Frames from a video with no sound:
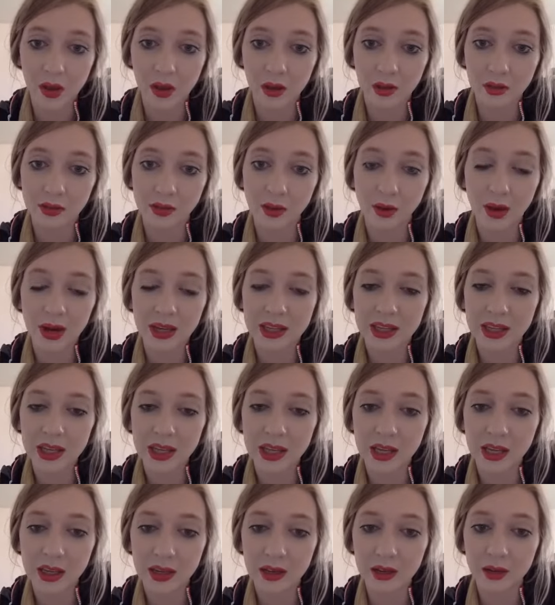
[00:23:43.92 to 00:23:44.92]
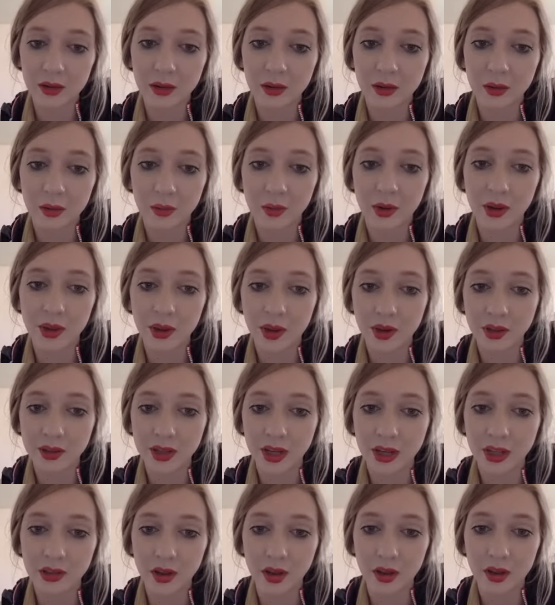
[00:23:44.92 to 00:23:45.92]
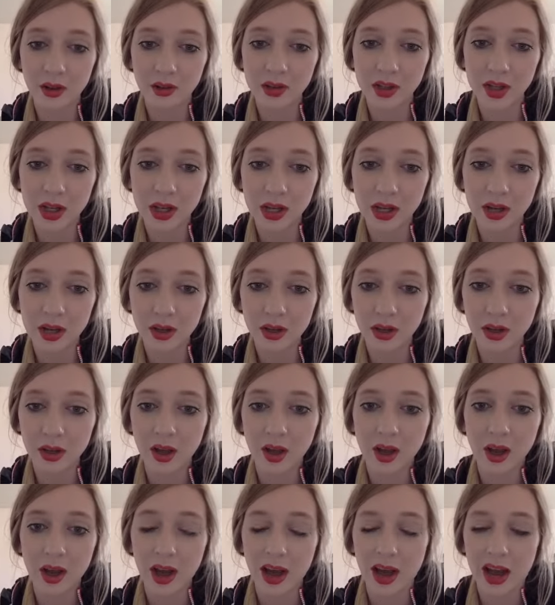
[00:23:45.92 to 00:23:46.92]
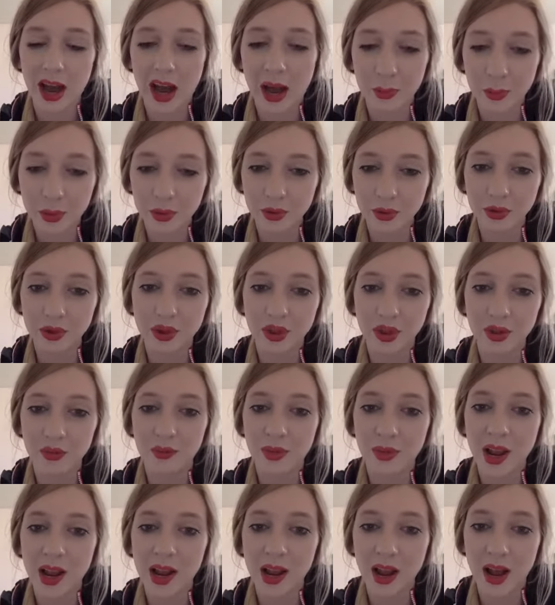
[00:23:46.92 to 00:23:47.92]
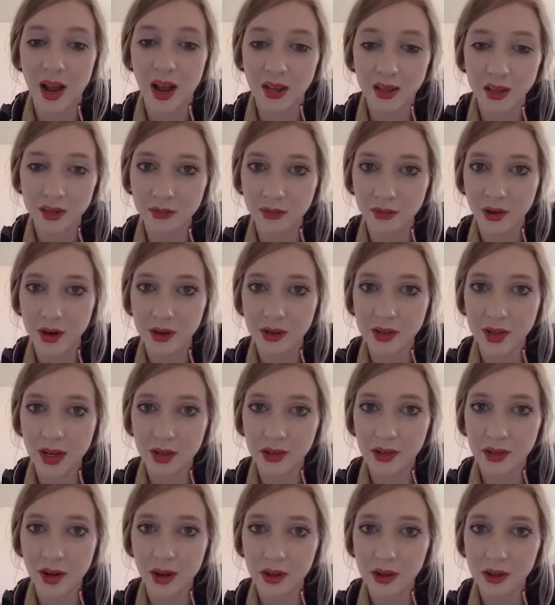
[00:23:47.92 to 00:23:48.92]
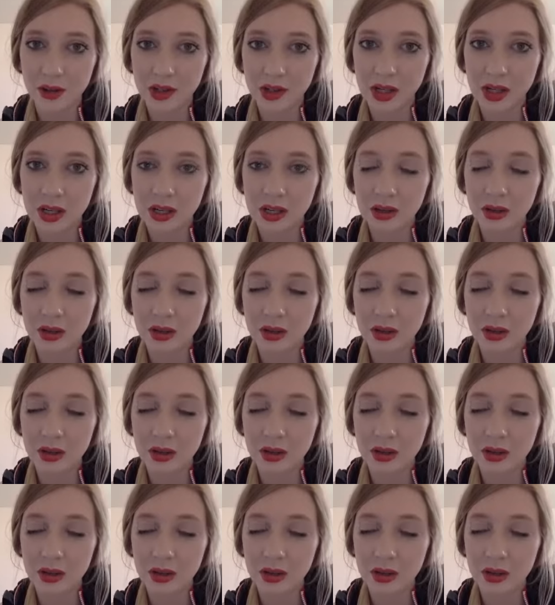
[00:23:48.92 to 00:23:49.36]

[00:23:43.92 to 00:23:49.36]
So I think with our technology, Apple should pay us for our technology.